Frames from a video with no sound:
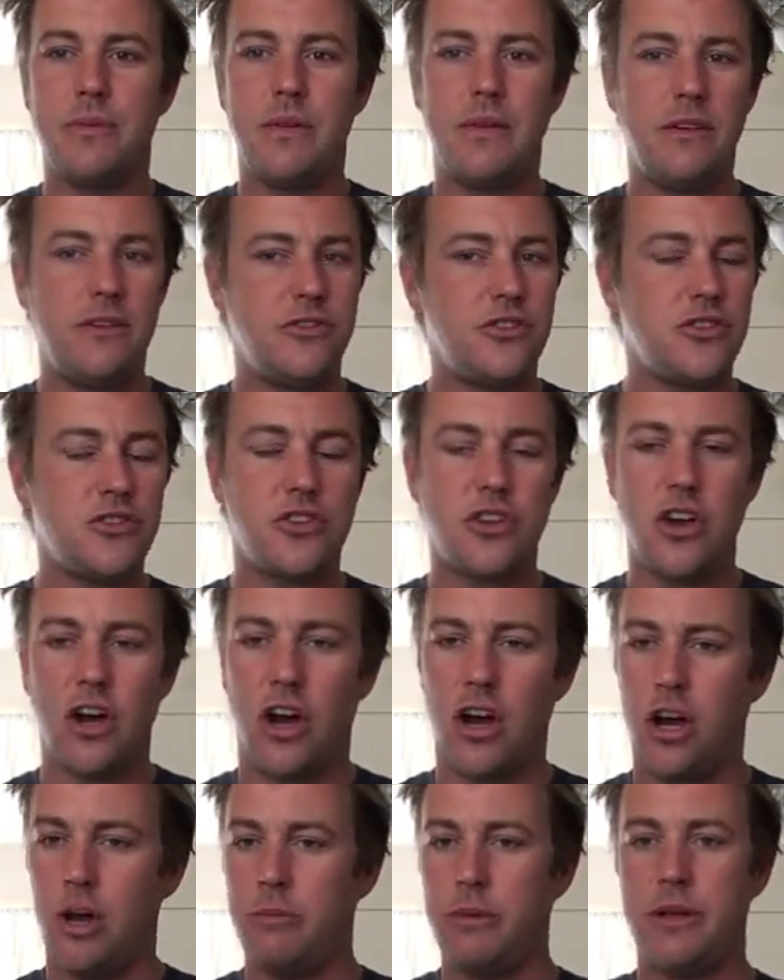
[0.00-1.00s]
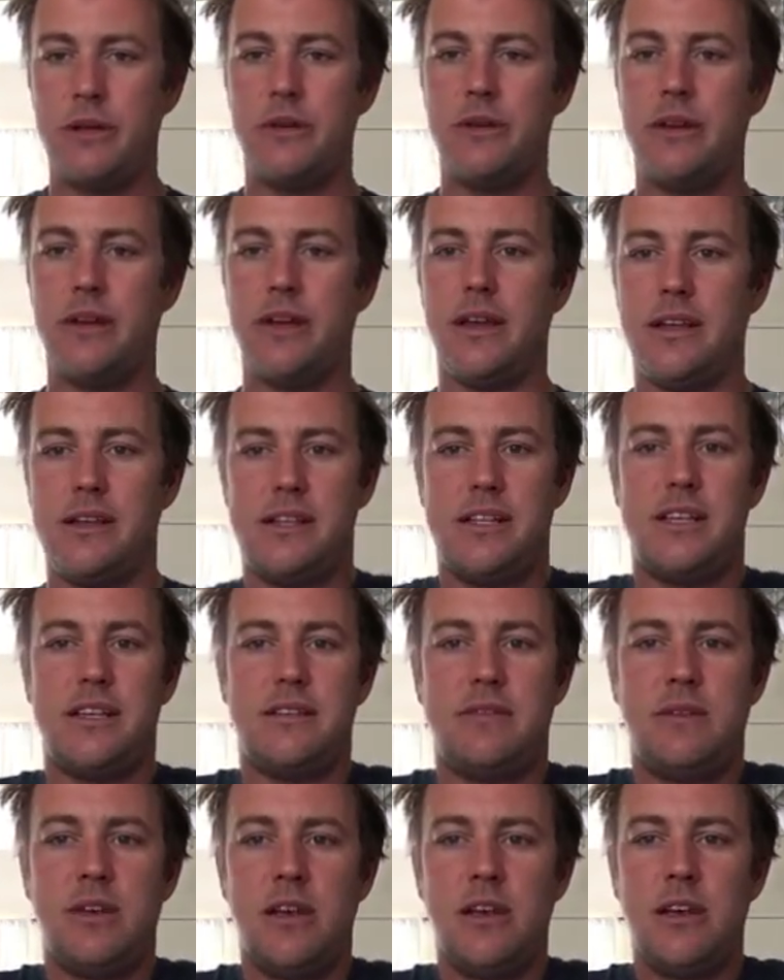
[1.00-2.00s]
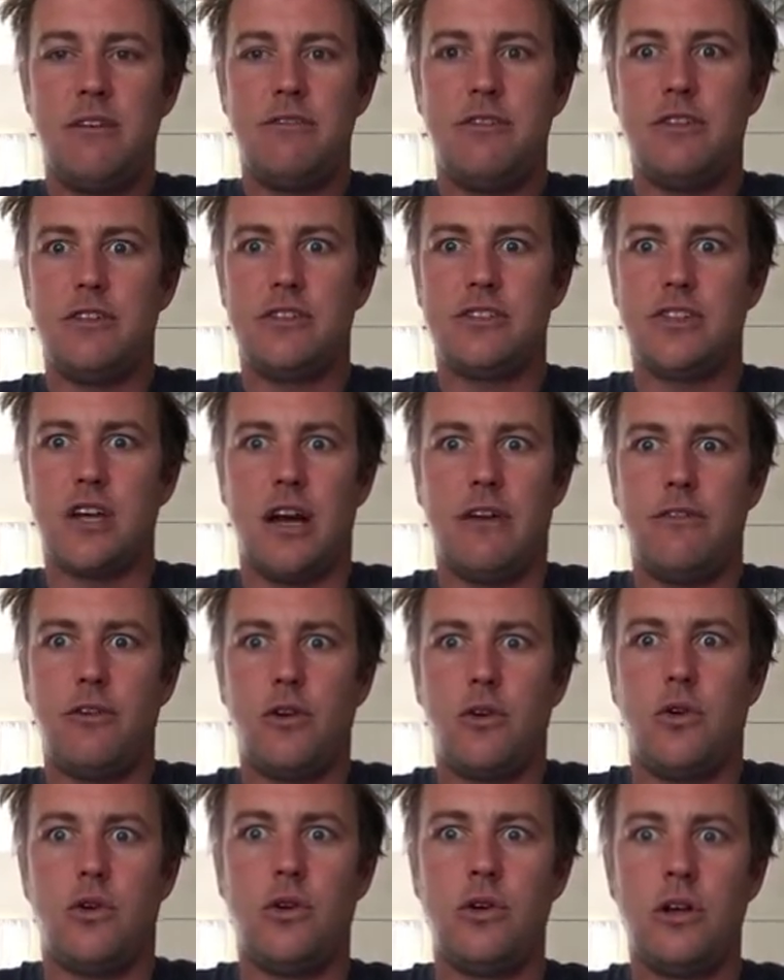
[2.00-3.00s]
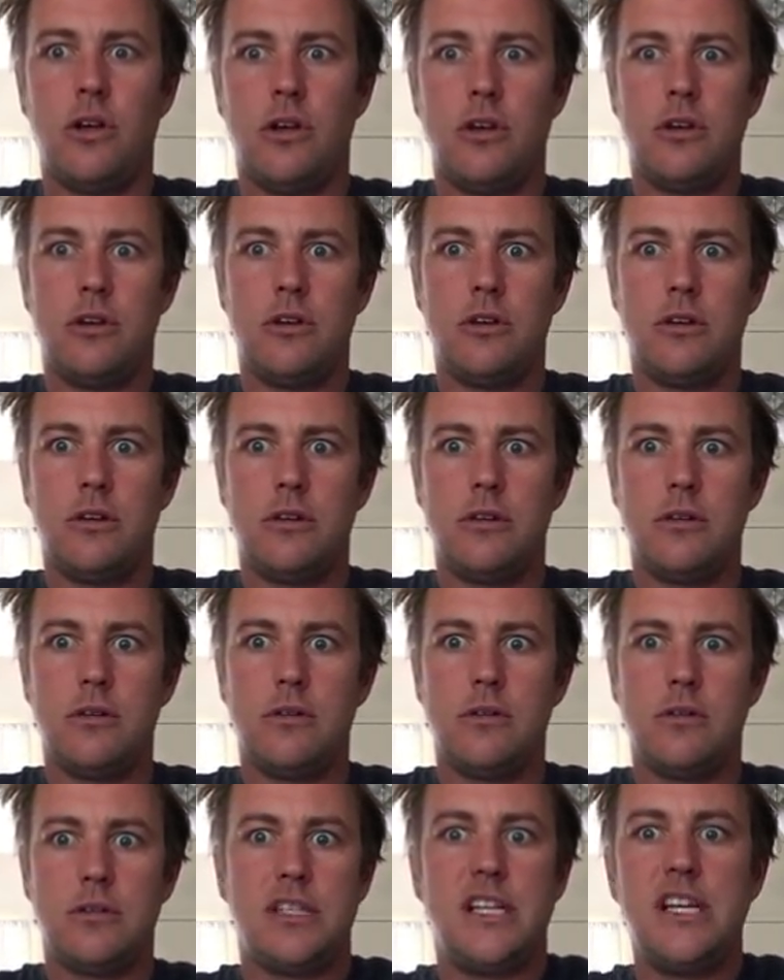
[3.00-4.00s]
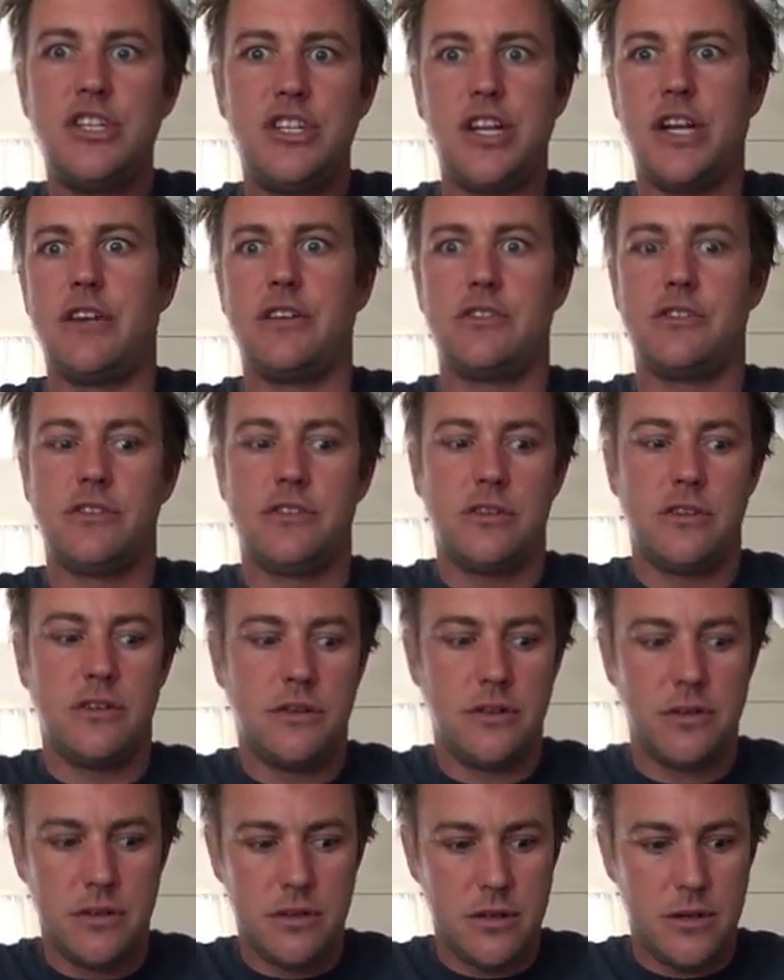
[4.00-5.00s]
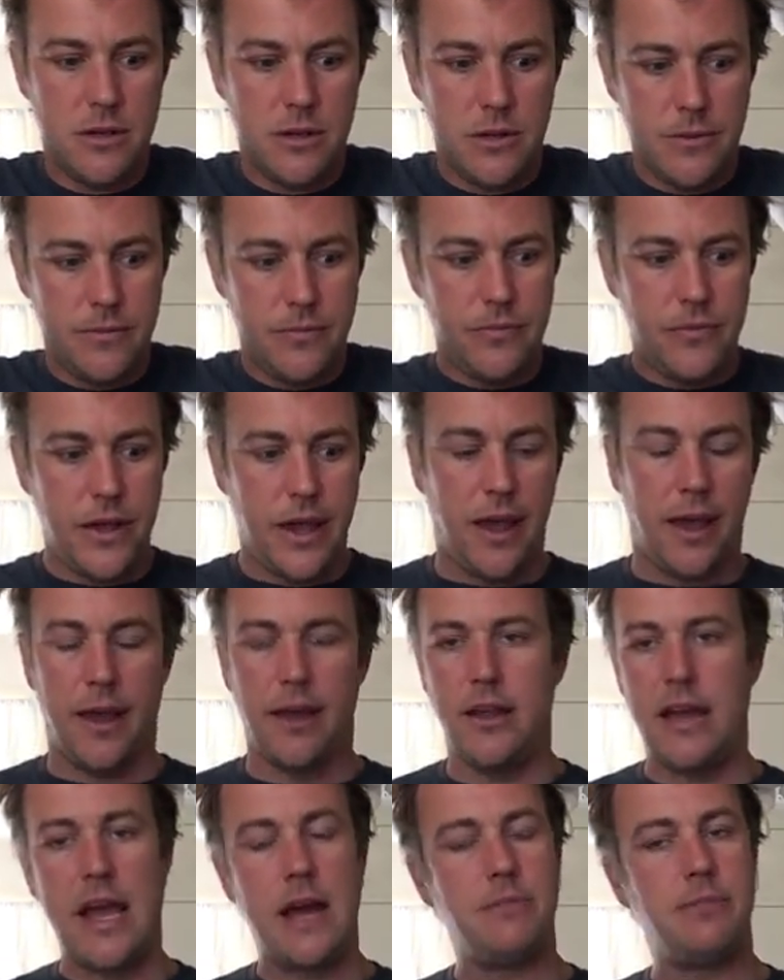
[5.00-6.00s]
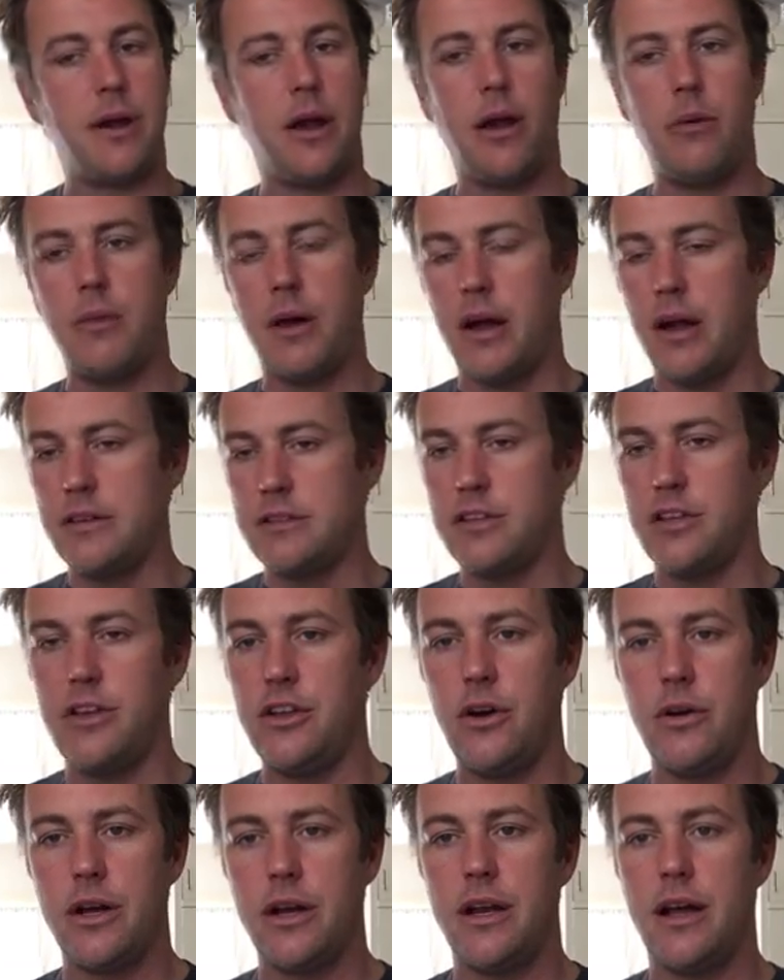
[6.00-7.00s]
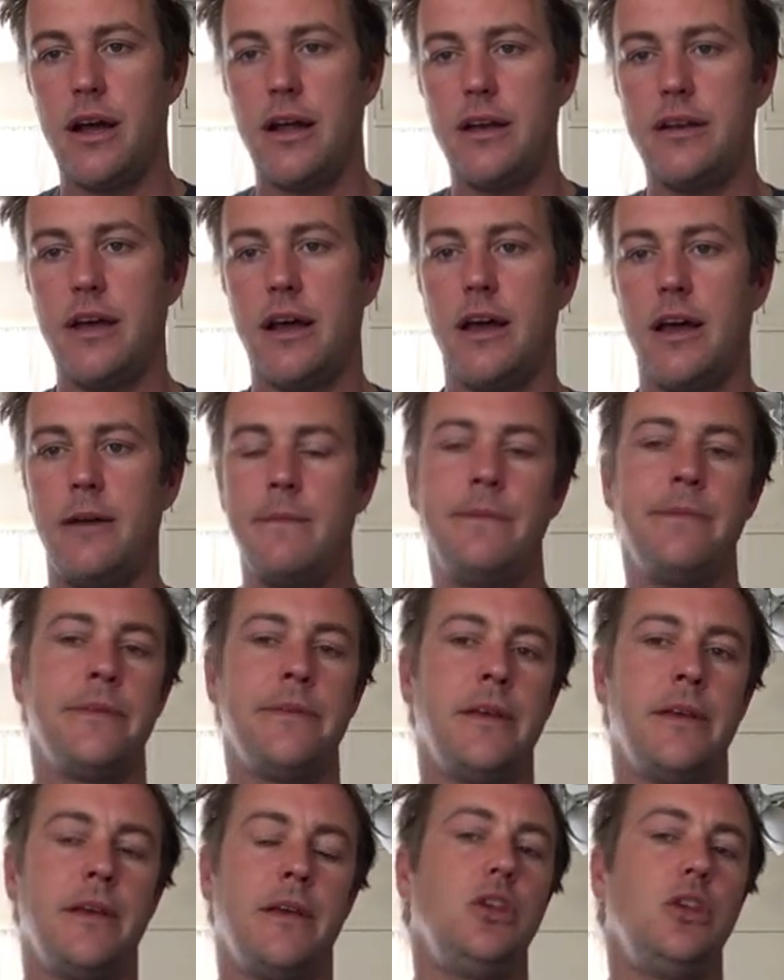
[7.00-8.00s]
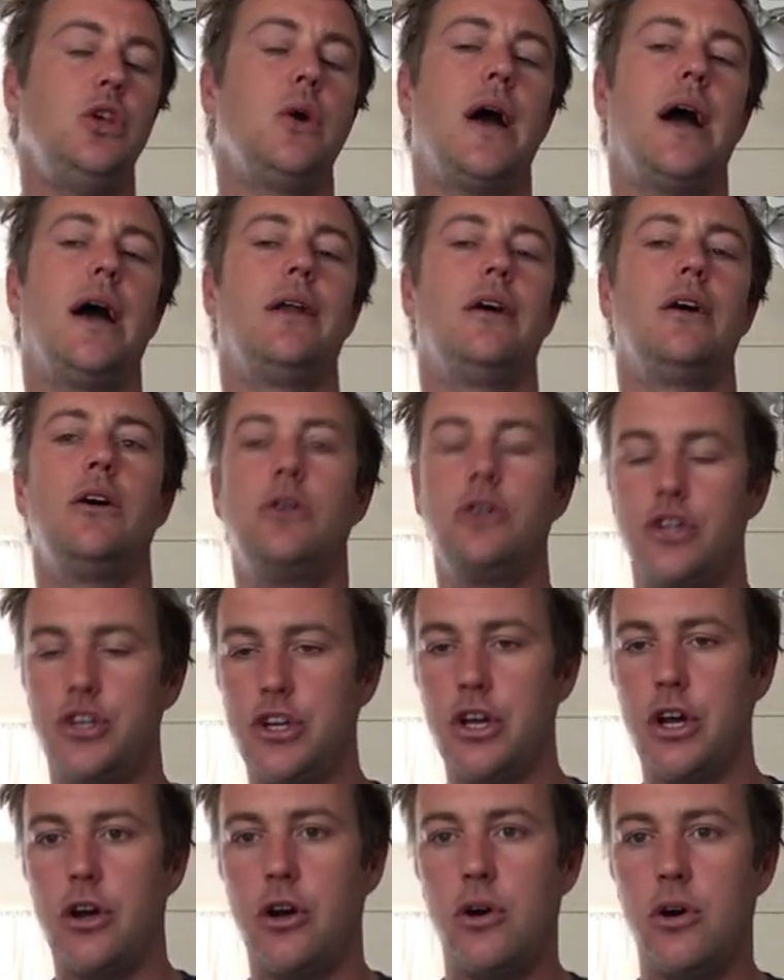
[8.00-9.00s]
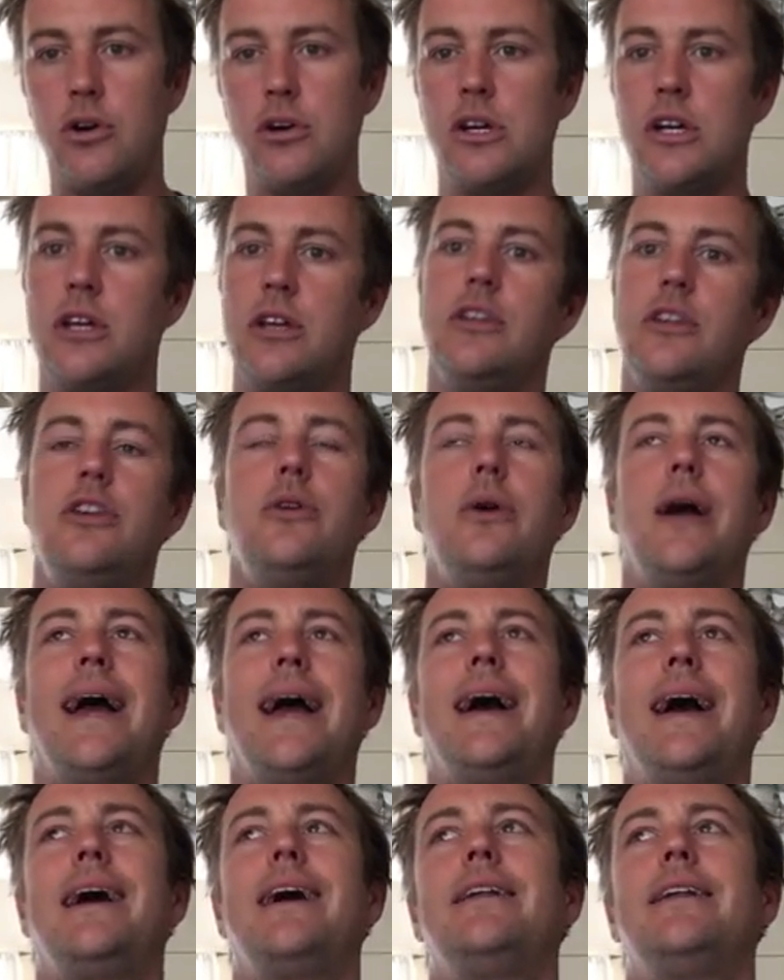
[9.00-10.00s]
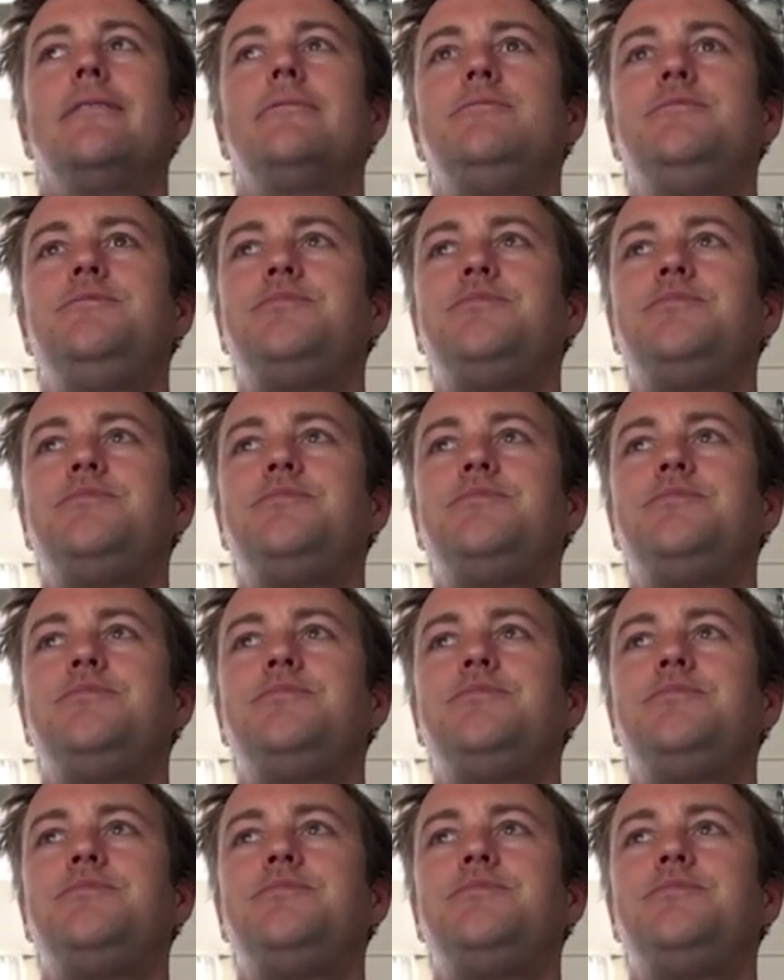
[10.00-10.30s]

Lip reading: is just common Indian philosophical teachings. And you had Paramahansa Yogananda, you had Osho, you had